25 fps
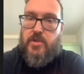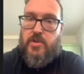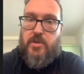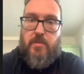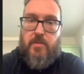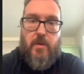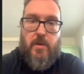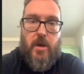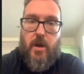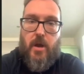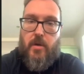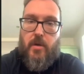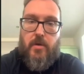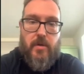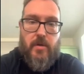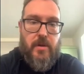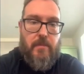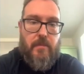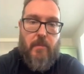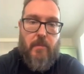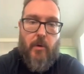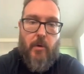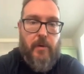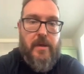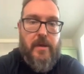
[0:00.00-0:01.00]
two alone on the
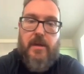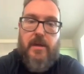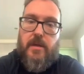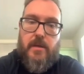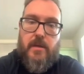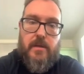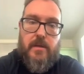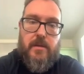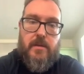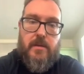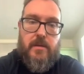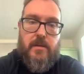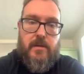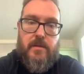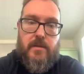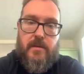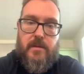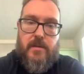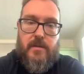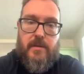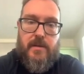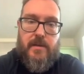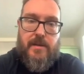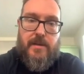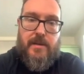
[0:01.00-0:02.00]
mic,
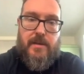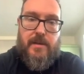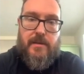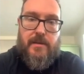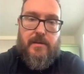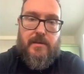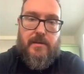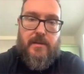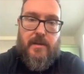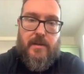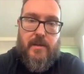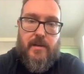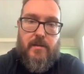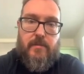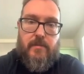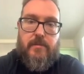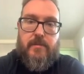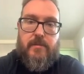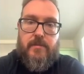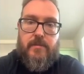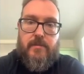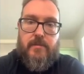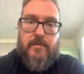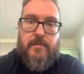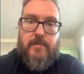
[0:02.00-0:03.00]
you know,
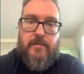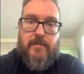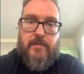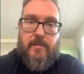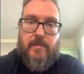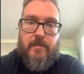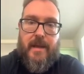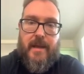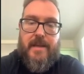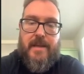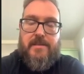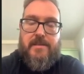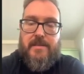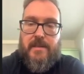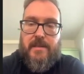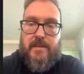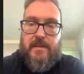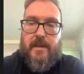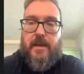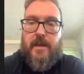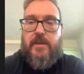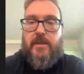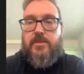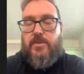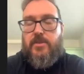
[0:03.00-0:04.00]
I'm guessing
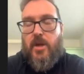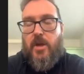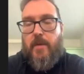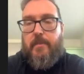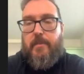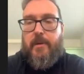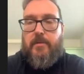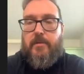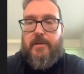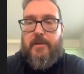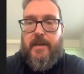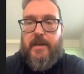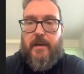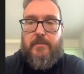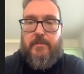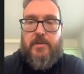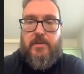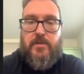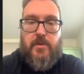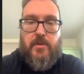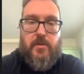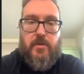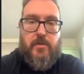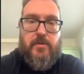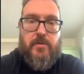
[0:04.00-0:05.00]
they're going to start building up
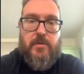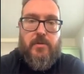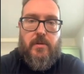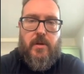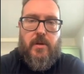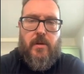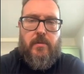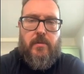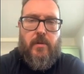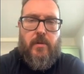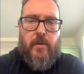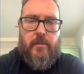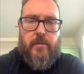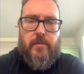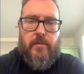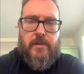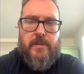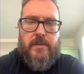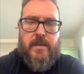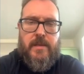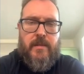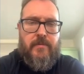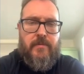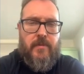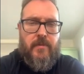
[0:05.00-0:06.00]
soon because I know like
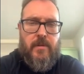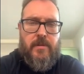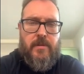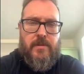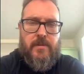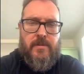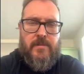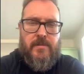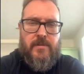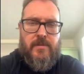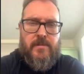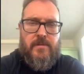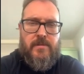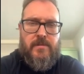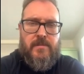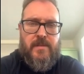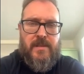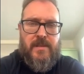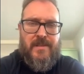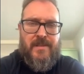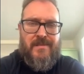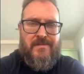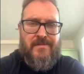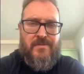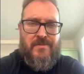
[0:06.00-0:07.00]
was Seth Rollins,
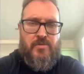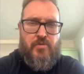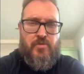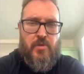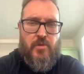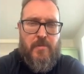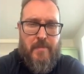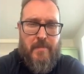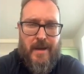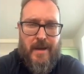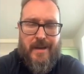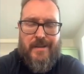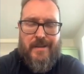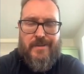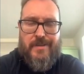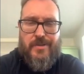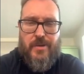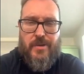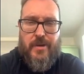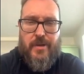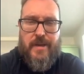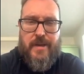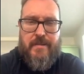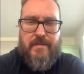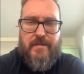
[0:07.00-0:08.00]
Drew
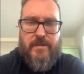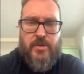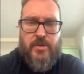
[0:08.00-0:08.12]
McIntyre, and